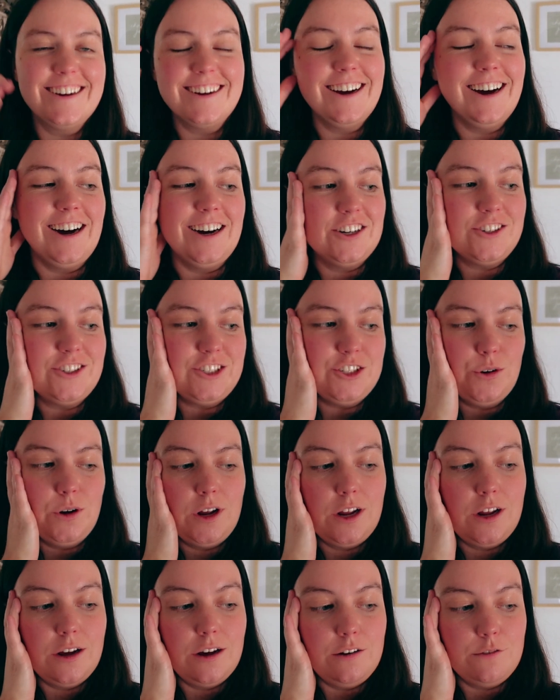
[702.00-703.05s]
Gosh,
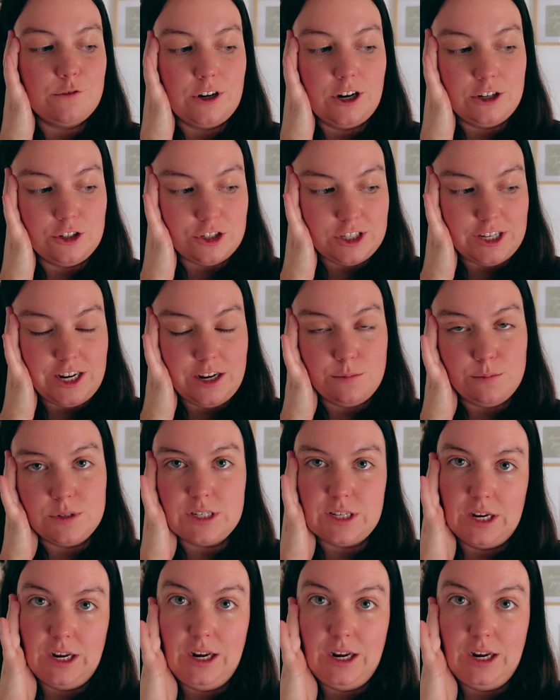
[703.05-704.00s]
doing French seams